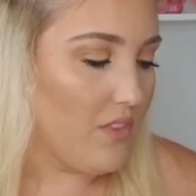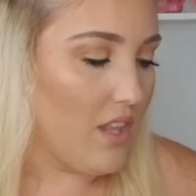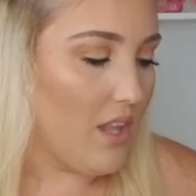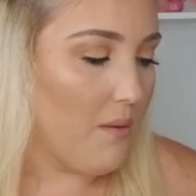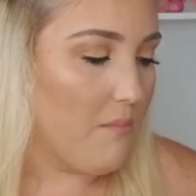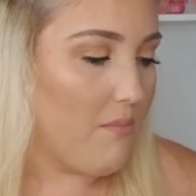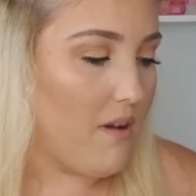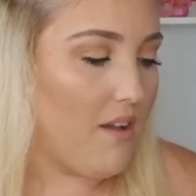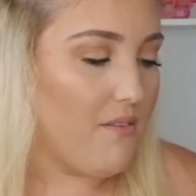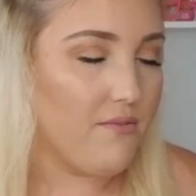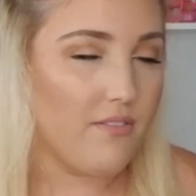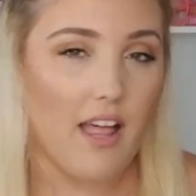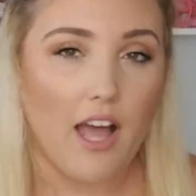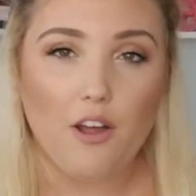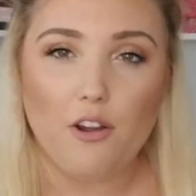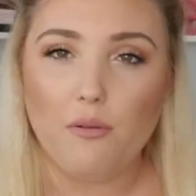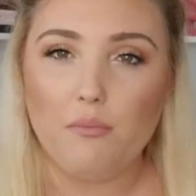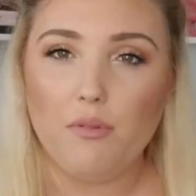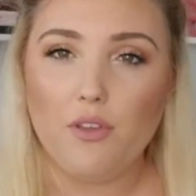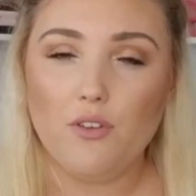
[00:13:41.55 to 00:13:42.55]
But
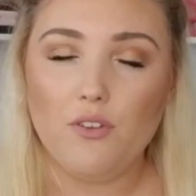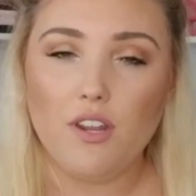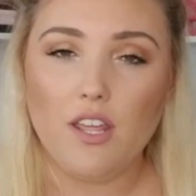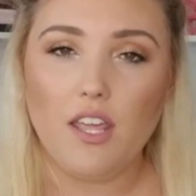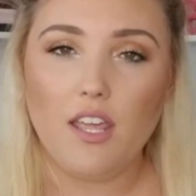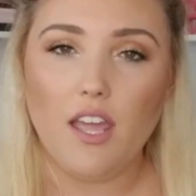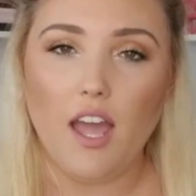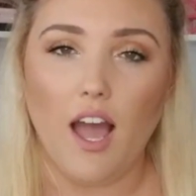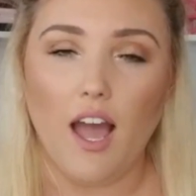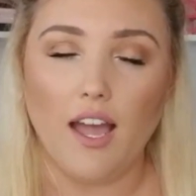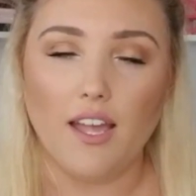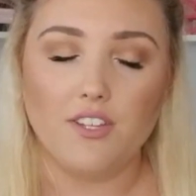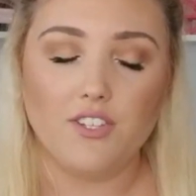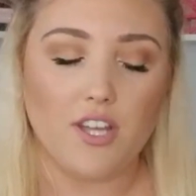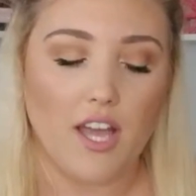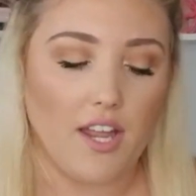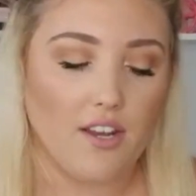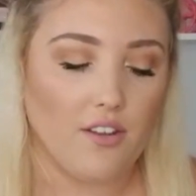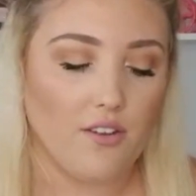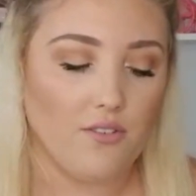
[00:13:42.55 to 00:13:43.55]
Flower Beauty
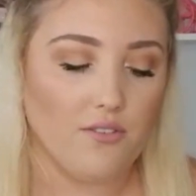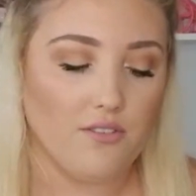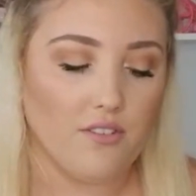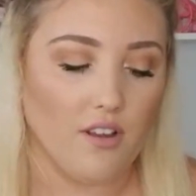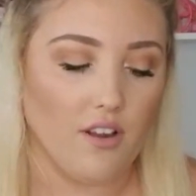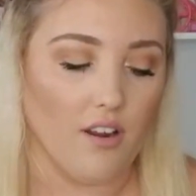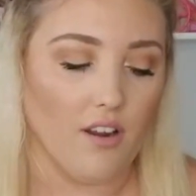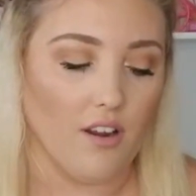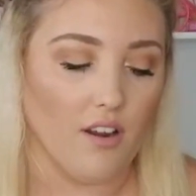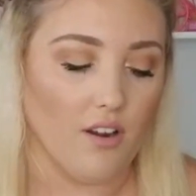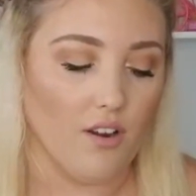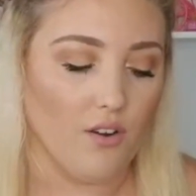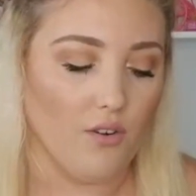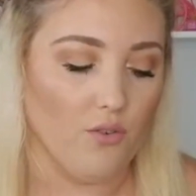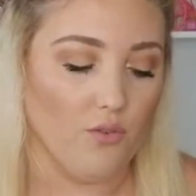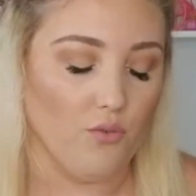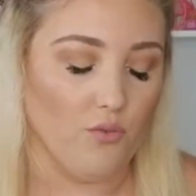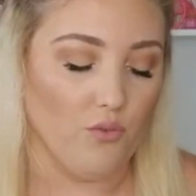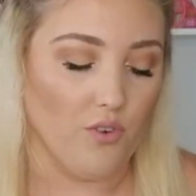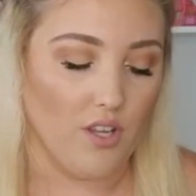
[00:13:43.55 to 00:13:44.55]
eyeshadows are
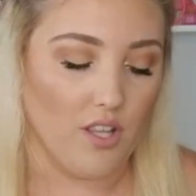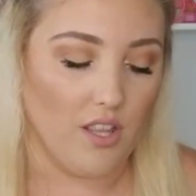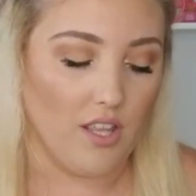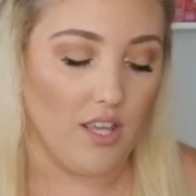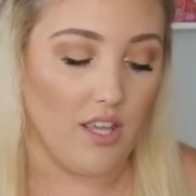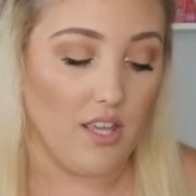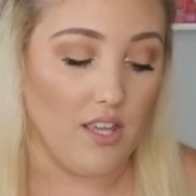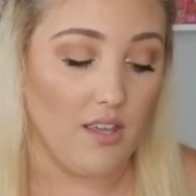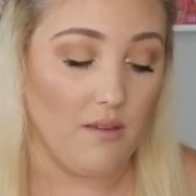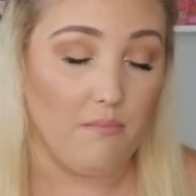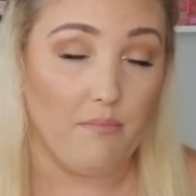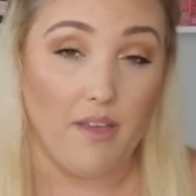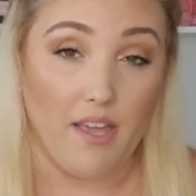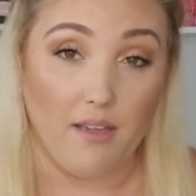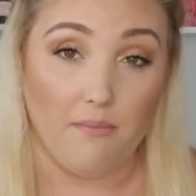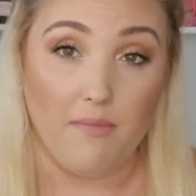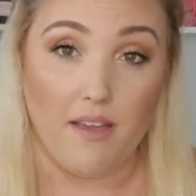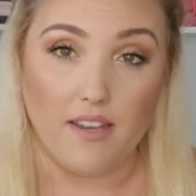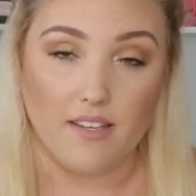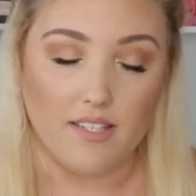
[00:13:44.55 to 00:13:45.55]
really
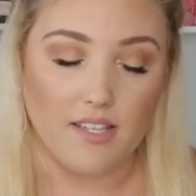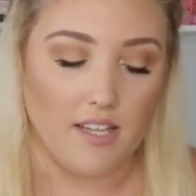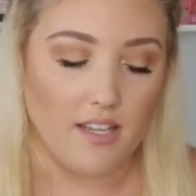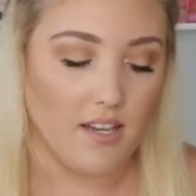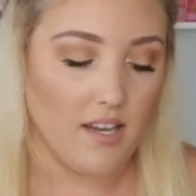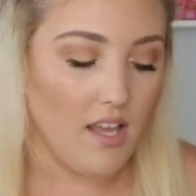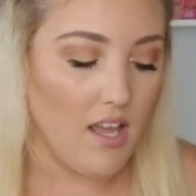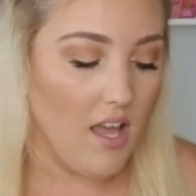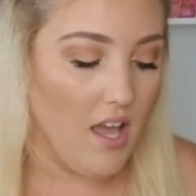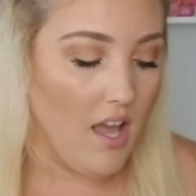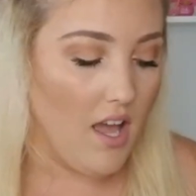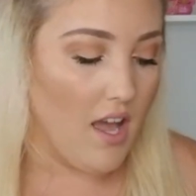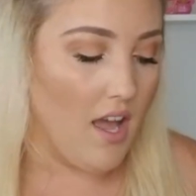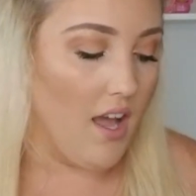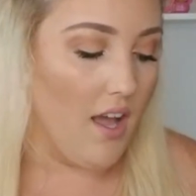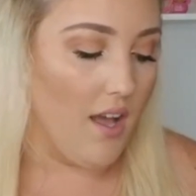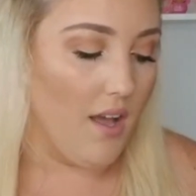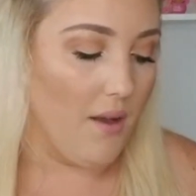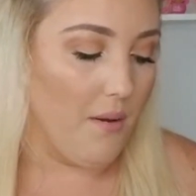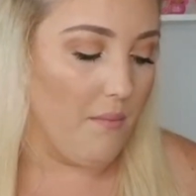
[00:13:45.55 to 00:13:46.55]
pigmented,
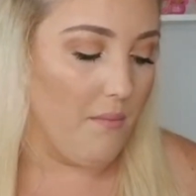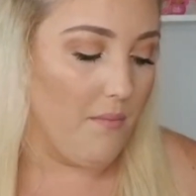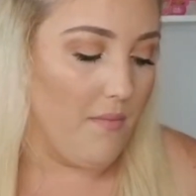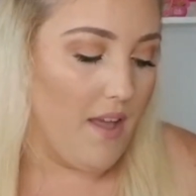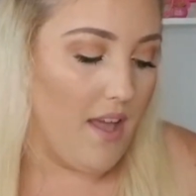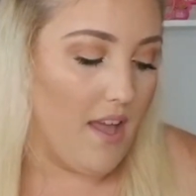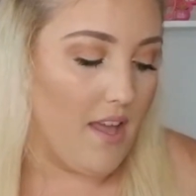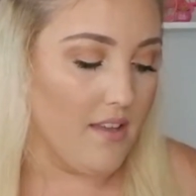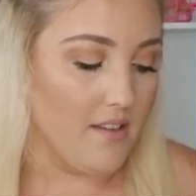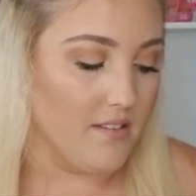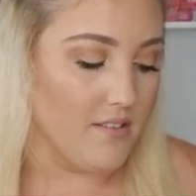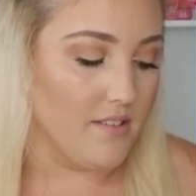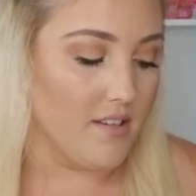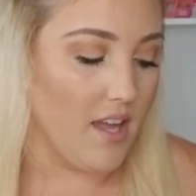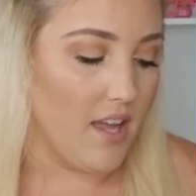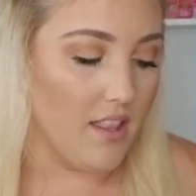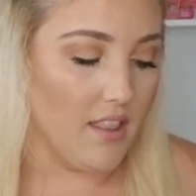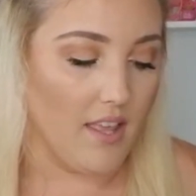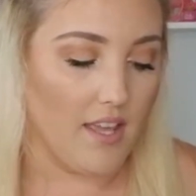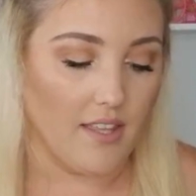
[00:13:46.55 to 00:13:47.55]
and
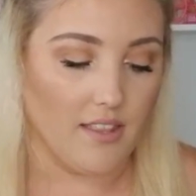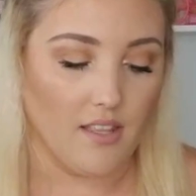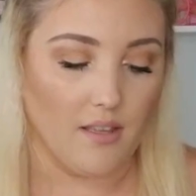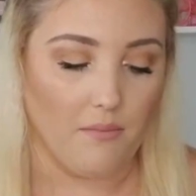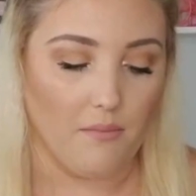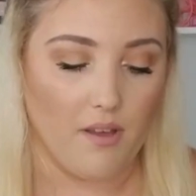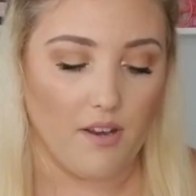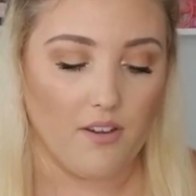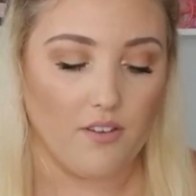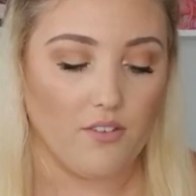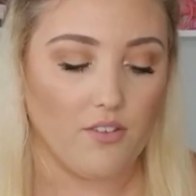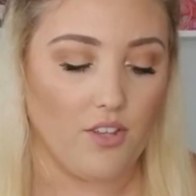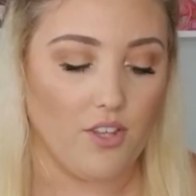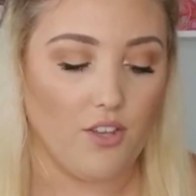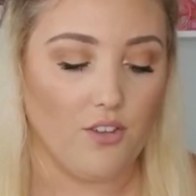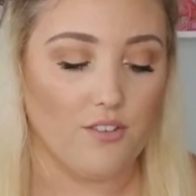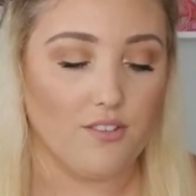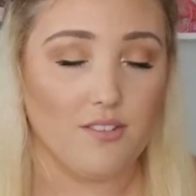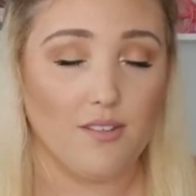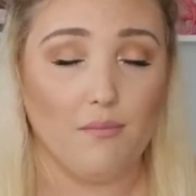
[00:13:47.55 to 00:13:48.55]
I like them. I don't
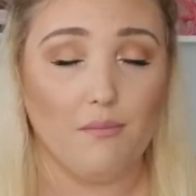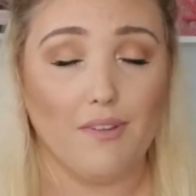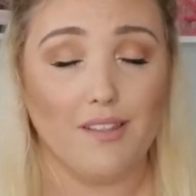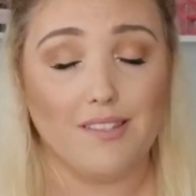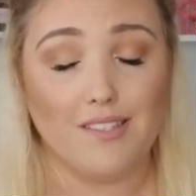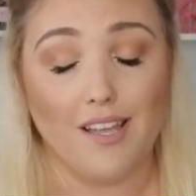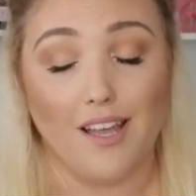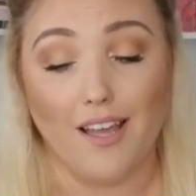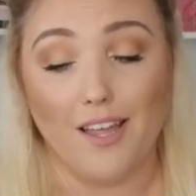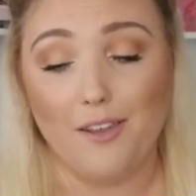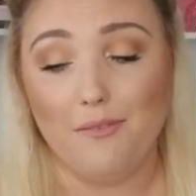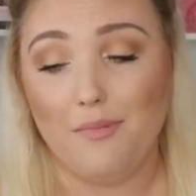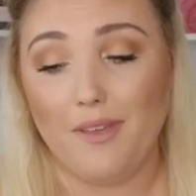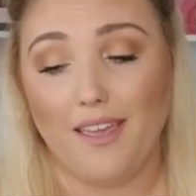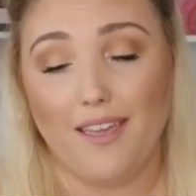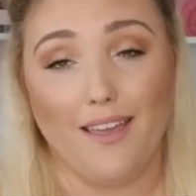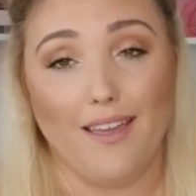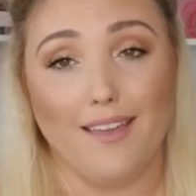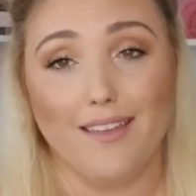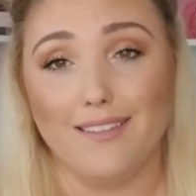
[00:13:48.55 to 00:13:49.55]
use them a ton
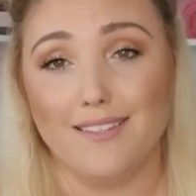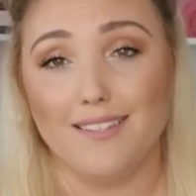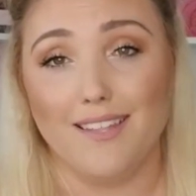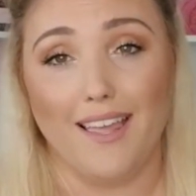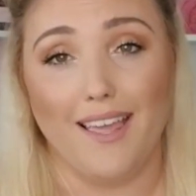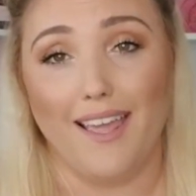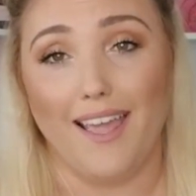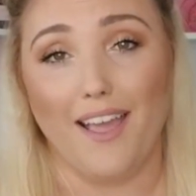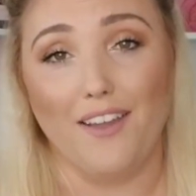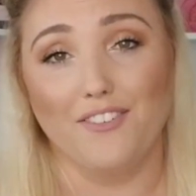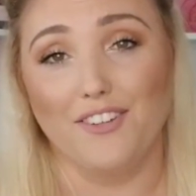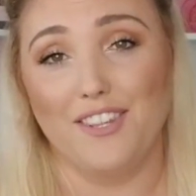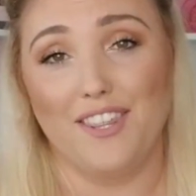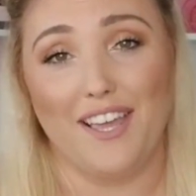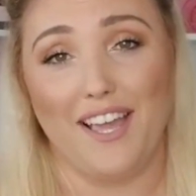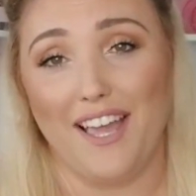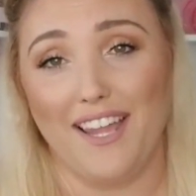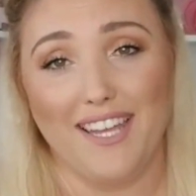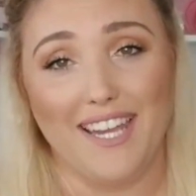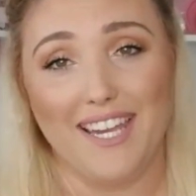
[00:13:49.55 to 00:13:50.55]
because like
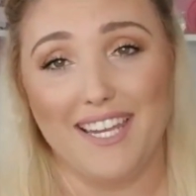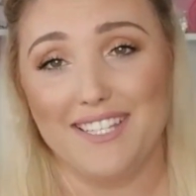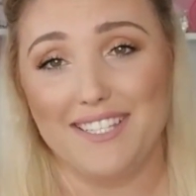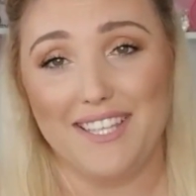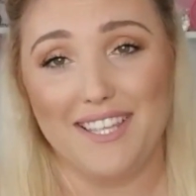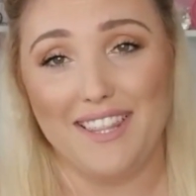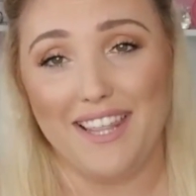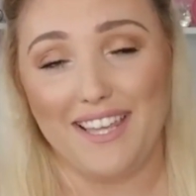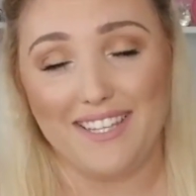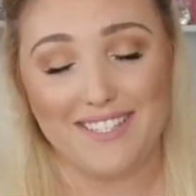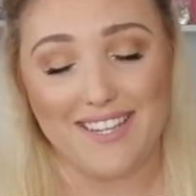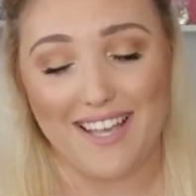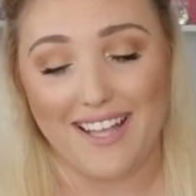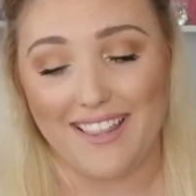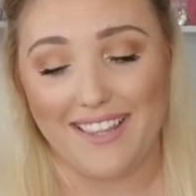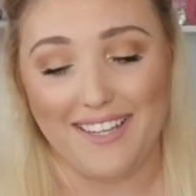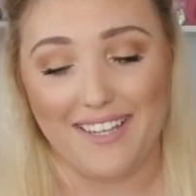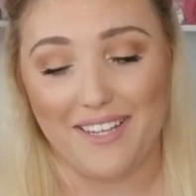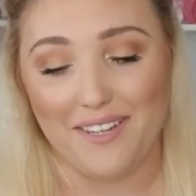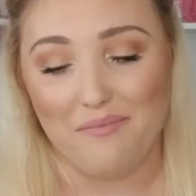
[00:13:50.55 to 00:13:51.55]
everything I need is in that
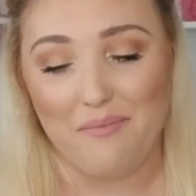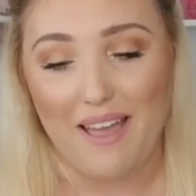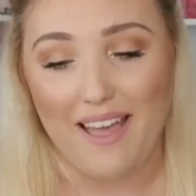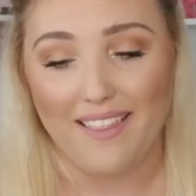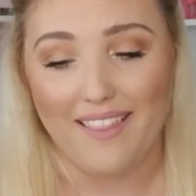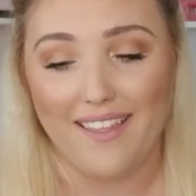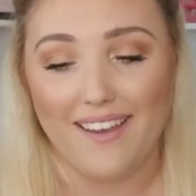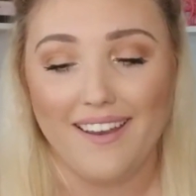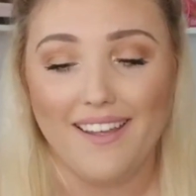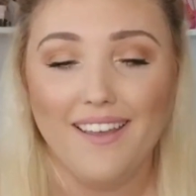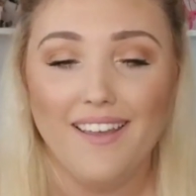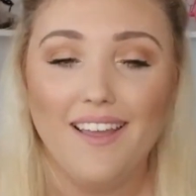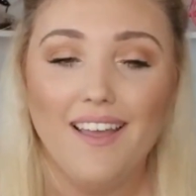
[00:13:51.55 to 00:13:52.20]
Jaclyn Hill palette,